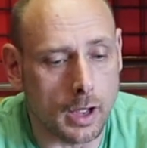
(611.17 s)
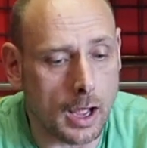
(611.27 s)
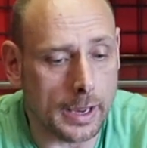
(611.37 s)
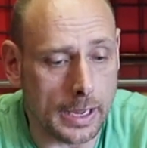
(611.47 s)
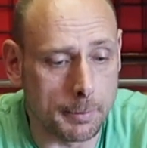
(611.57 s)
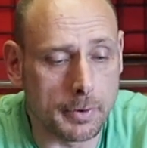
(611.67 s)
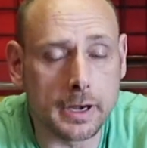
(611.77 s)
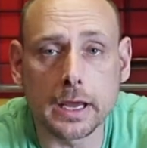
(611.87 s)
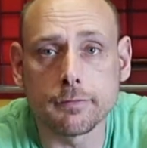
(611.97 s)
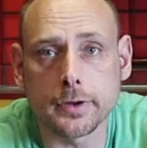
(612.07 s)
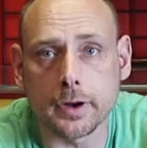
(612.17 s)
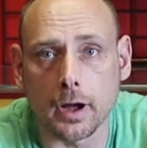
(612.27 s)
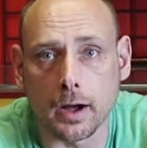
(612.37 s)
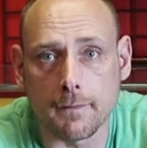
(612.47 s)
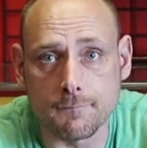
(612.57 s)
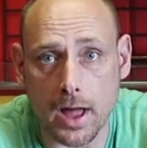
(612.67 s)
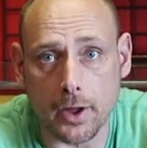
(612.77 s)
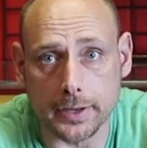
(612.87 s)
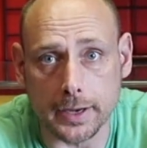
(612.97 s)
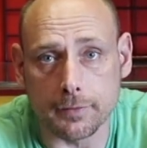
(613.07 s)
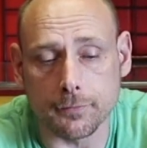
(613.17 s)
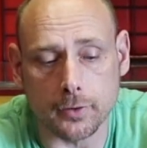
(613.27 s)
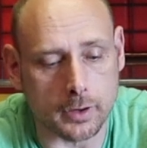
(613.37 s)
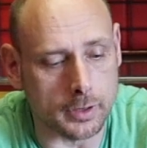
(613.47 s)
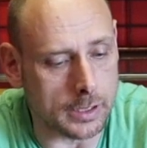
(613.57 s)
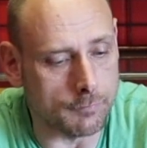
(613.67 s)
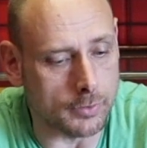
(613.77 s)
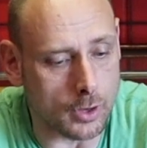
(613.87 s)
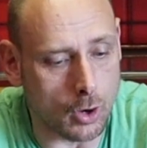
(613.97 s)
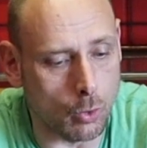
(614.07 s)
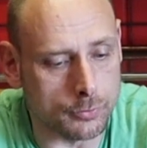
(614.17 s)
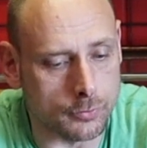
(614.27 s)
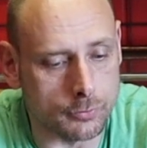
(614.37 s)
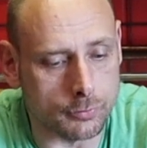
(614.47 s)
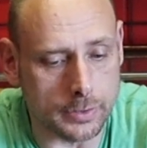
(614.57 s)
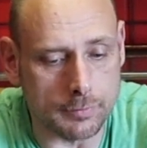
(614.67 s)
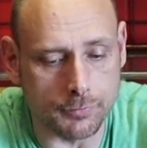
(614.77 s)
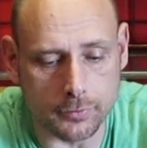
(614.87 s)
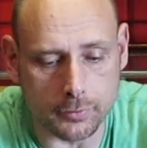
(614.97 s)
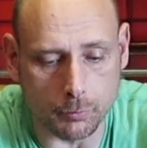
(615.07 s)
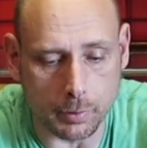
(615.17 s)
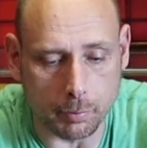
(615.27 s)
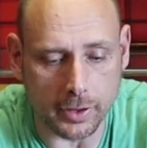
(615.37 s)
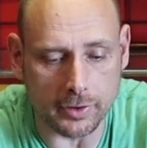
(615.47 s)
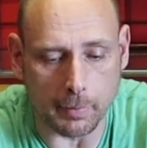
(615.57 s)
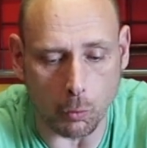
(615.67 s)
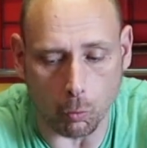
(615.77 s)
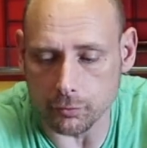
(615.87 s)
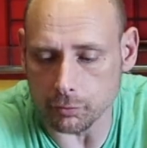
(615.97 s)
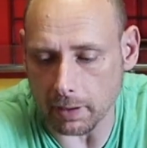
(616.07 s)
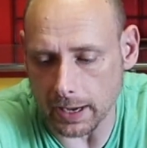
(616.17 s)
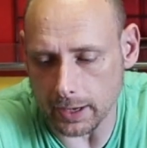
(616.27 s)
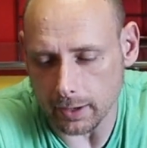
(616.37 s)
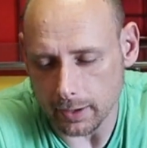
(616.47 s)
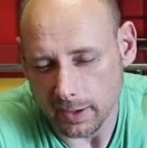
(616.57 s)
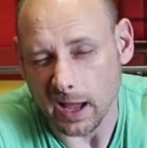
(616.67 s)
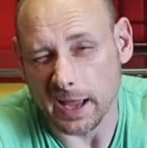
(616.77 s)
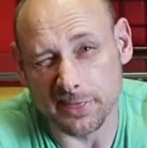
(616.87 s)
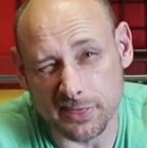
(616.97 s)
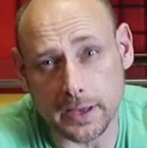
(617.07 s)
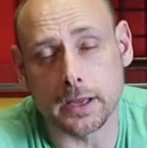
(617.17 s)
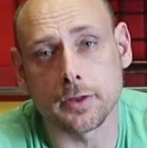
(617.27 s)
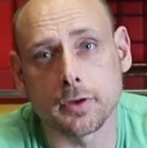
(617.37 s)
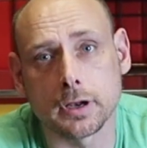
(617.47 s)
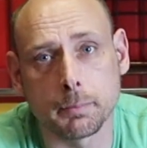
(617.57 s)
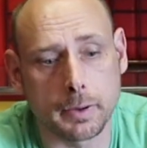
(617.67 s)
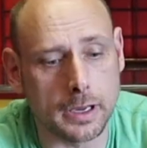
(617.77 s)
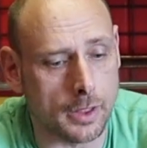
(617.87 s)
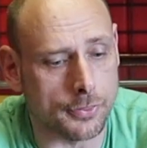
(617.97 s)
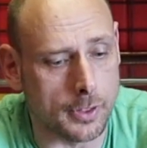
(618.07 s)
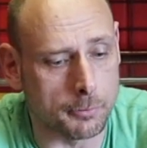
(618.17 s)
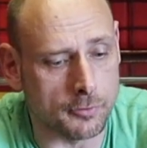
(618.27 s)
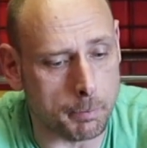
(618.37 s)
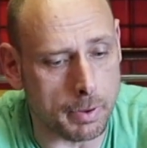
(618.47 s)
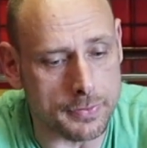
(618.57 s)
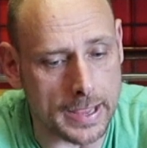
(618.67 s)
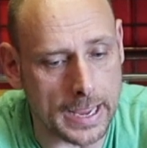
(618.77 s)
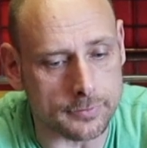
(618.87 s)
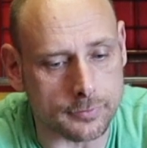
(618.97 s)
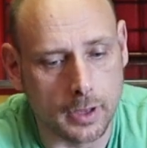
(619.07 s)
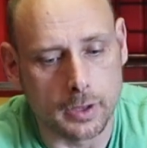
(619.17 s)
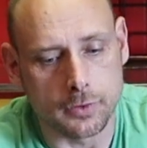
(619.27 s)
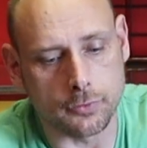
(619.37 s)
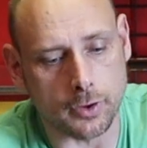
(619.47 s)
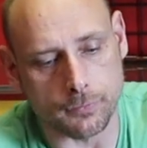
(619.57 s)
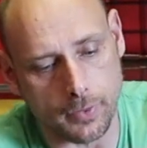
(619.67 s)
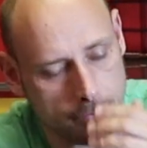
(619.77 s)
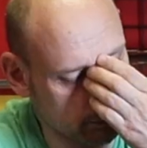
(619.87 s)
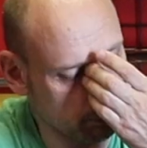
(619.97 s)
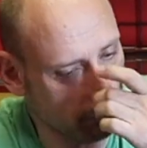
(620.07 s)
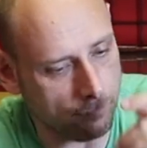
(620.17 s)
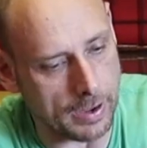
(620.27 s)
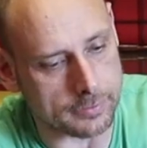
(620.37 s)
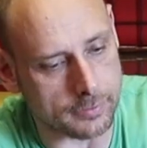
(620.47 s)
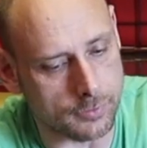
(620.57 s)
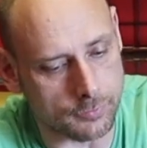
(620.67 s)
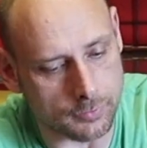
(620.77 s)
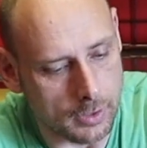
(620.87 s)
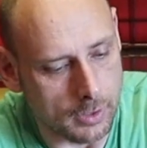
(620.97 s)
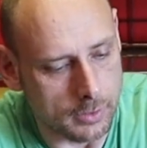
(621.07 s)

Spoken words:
I am going to give it a valiant effort. I'm going to give it a go to see if this could replace my Origin bag. I think it's going to be a thumbs up on that, just by the simple fact is,